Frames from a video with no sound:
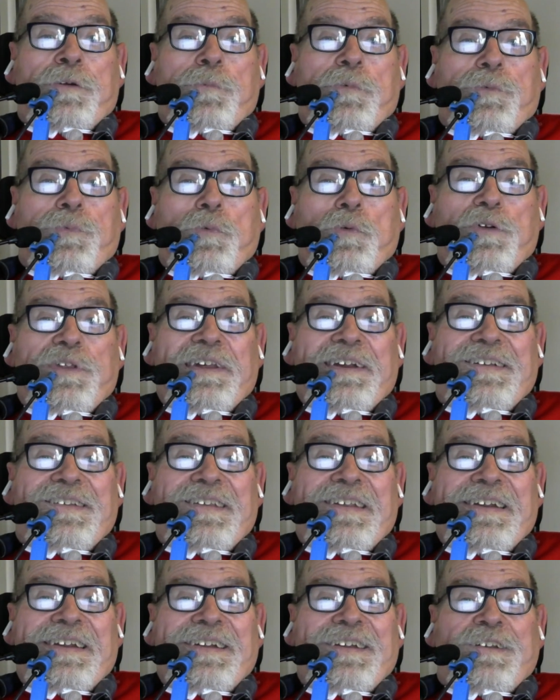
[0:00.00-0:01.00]
before that
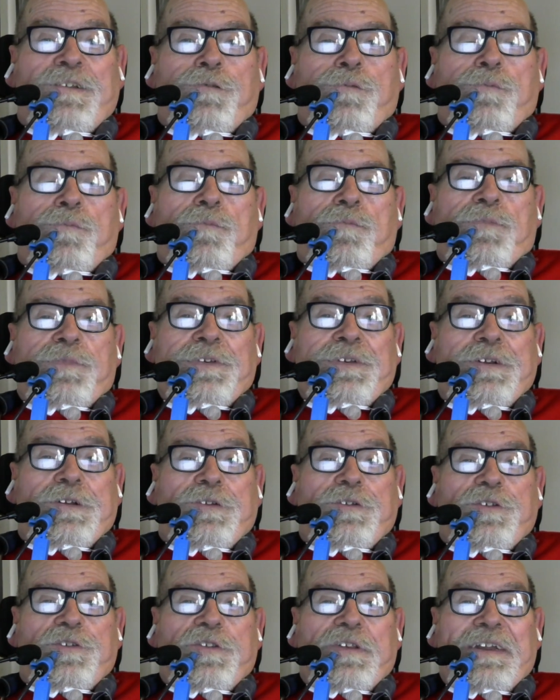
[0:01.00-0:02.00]
day. It
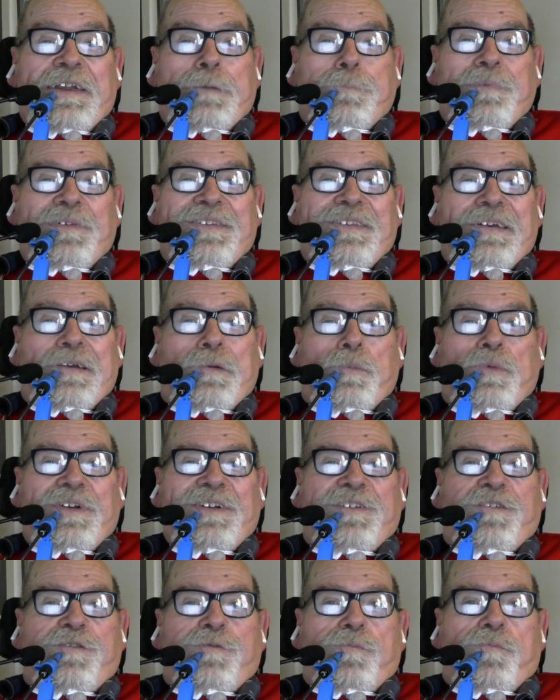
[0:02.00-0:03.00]
just happened that
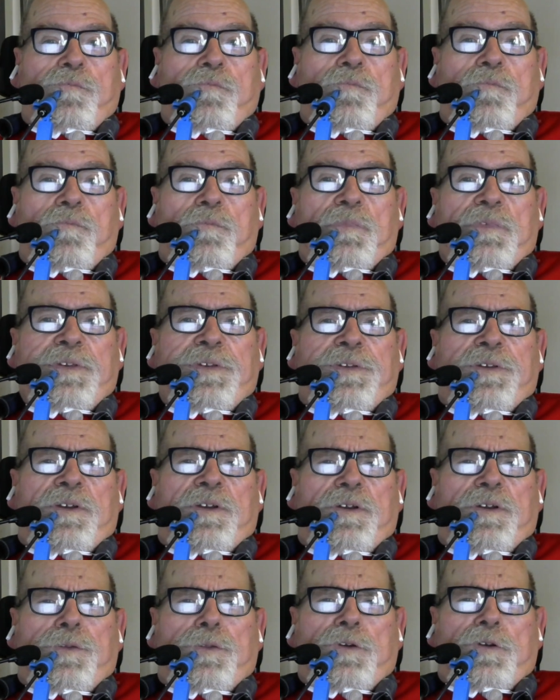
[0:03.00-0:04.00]
way.
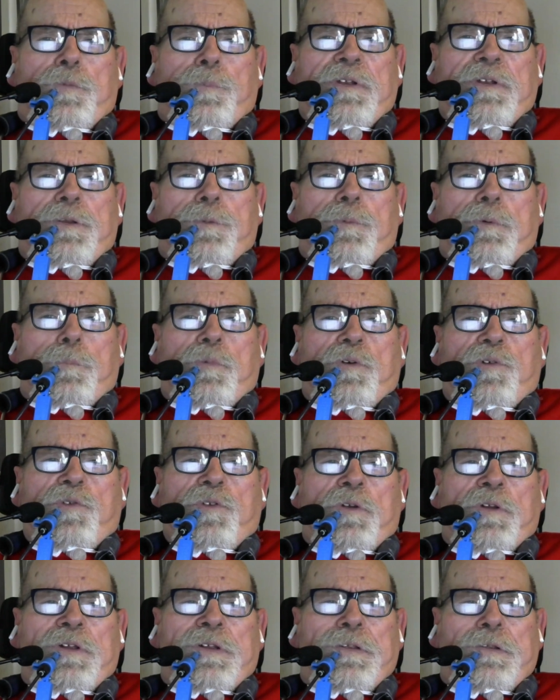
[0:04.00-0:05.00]
Other committee members
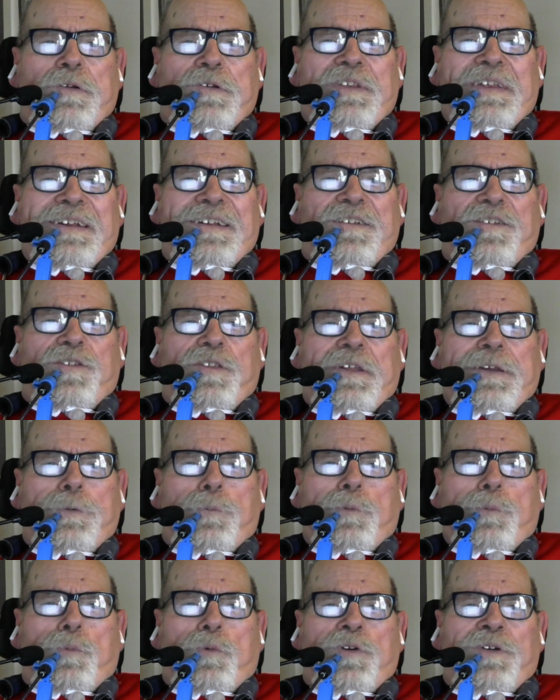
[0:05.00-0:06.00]
looked at us like
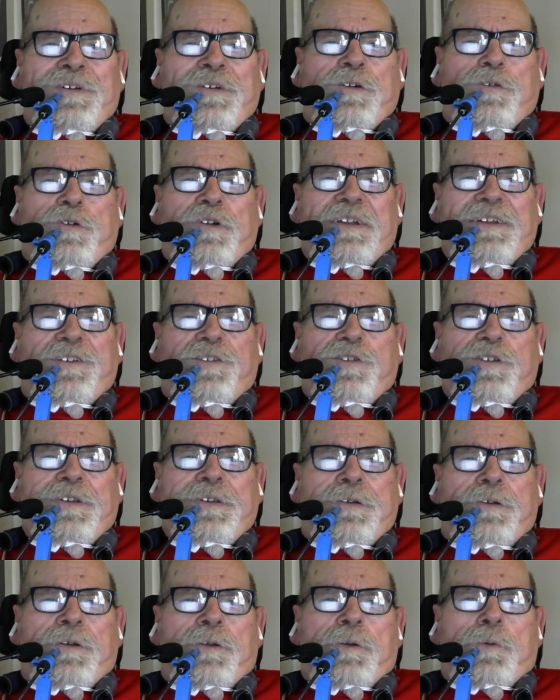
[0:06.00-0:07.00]
we were crazy,
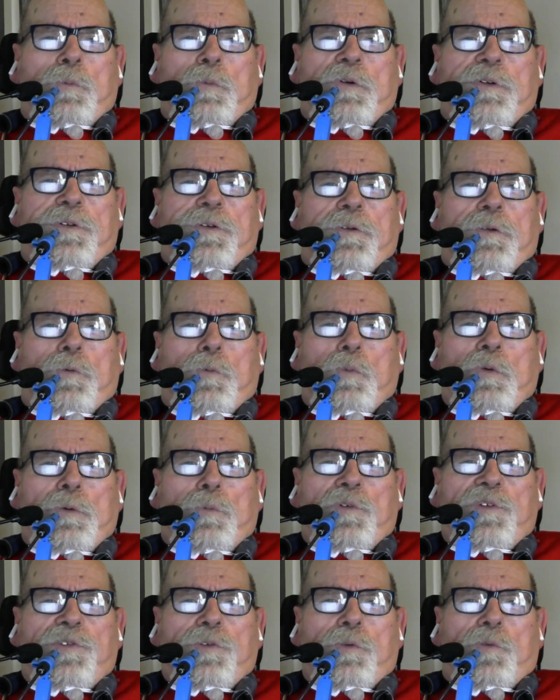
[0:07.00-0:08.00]
wanted to know what
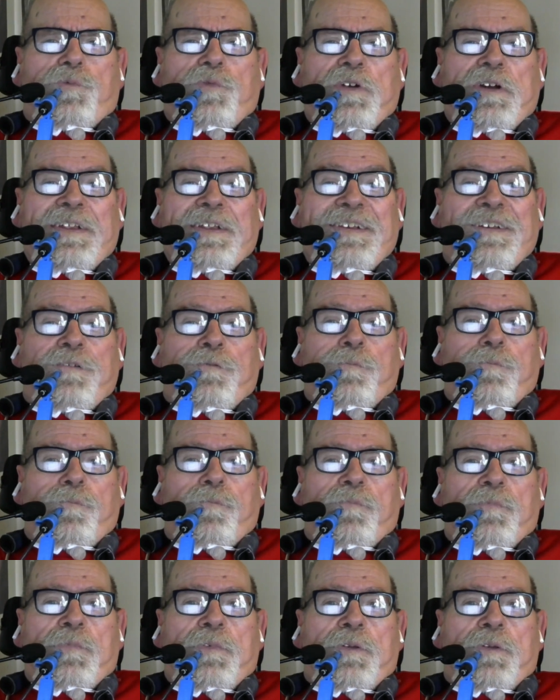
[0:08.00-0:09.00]
was so funny.
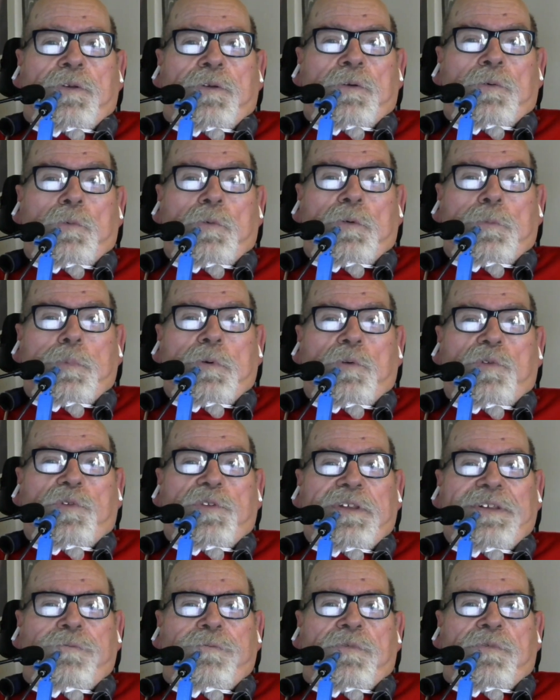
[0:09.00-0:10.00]
We both
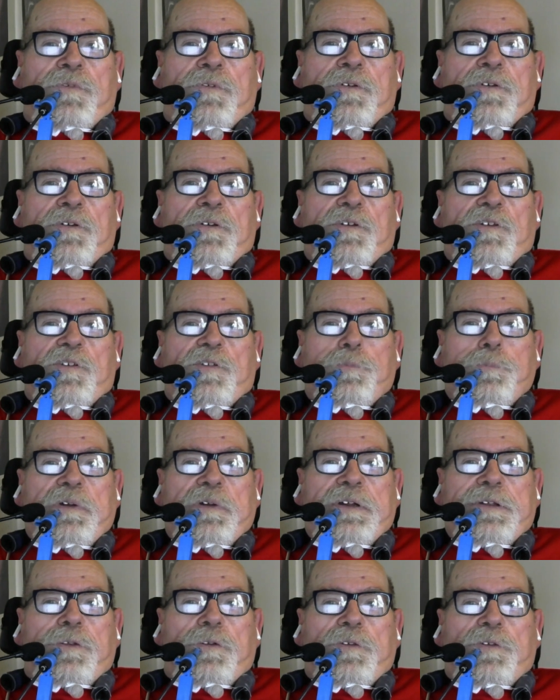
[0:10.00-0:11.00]
said,
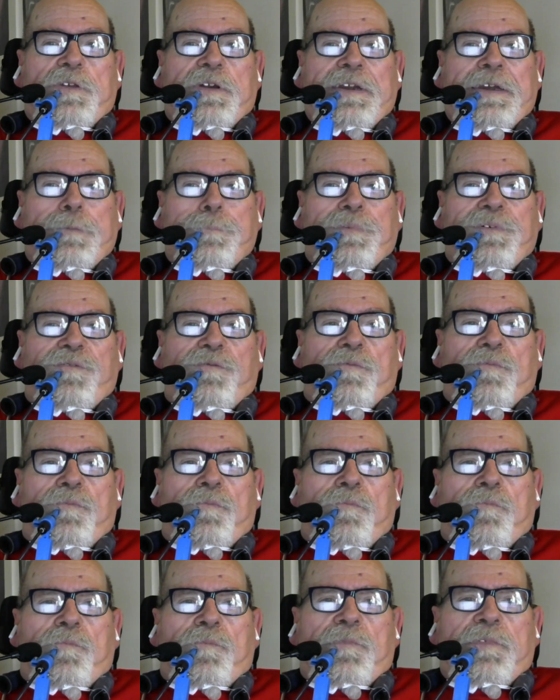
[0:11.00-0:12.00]
Spinal Tap.
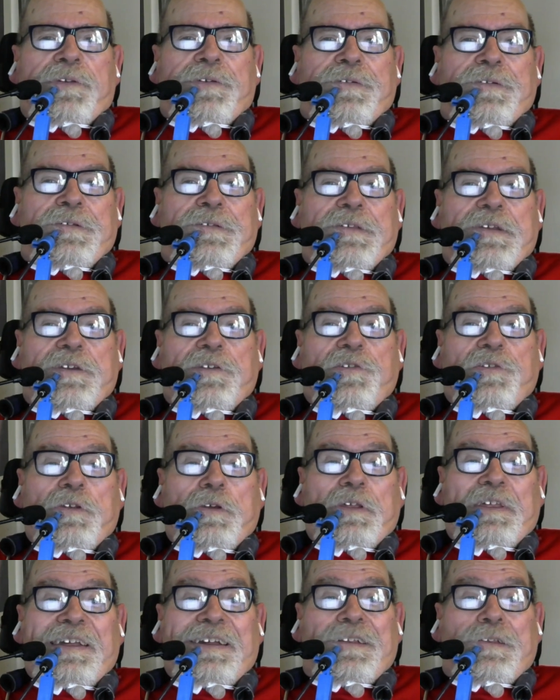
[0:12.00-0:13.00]
They
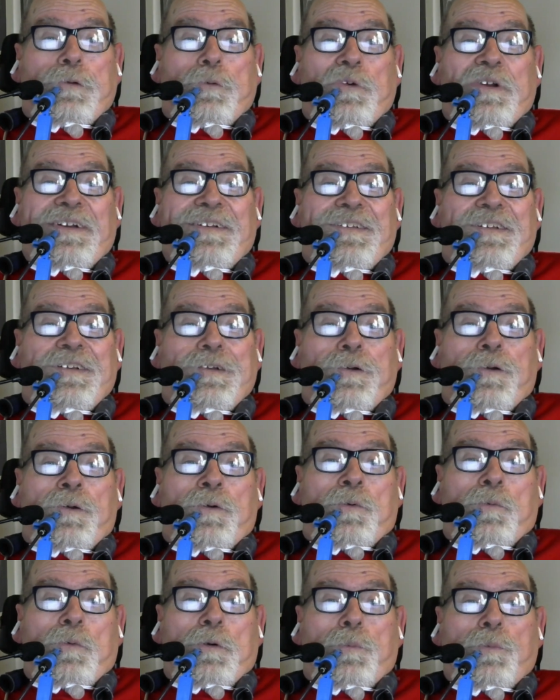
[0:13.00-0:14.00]
still had no idea
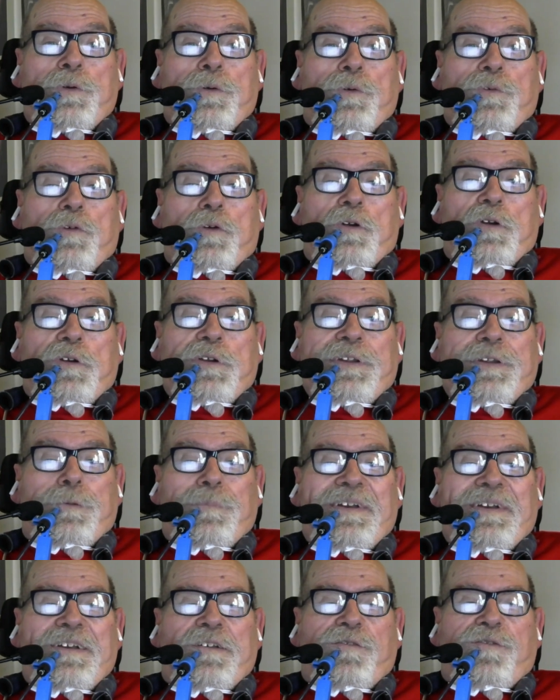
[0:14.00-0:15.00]
what we were talking
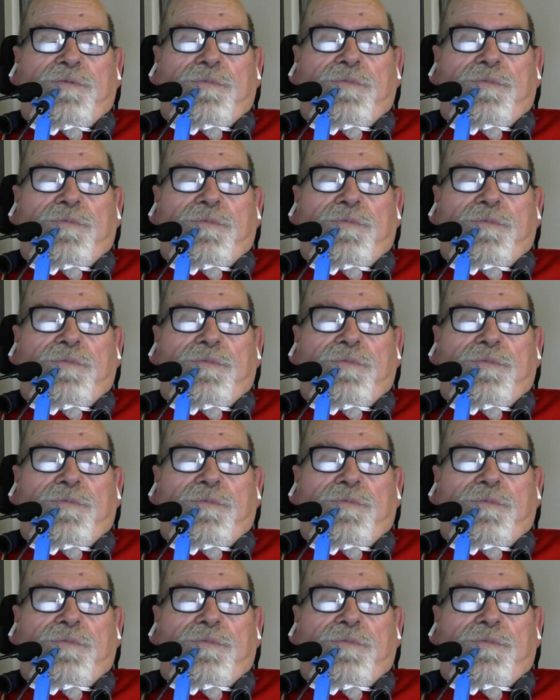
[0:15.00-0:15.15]
about.